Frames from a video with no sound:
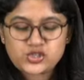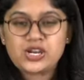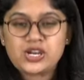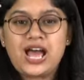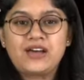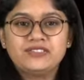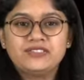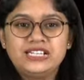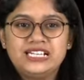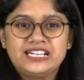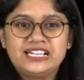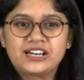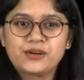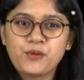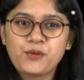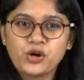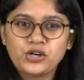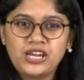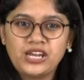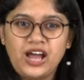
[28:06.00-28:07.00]
should have the
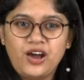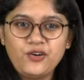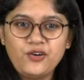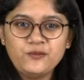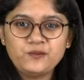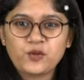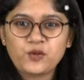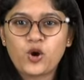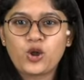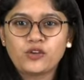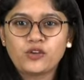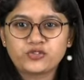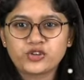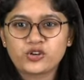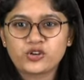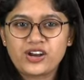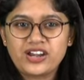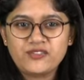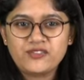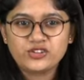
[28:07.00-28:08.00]
leaderboard now. All of you
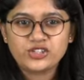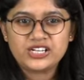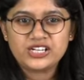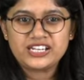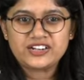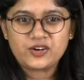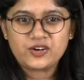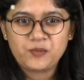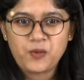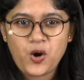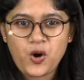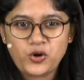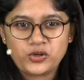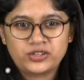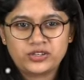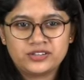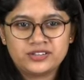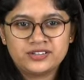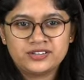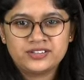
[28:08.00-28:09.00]
are ready for the
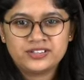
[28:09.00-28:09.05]
leaderboard.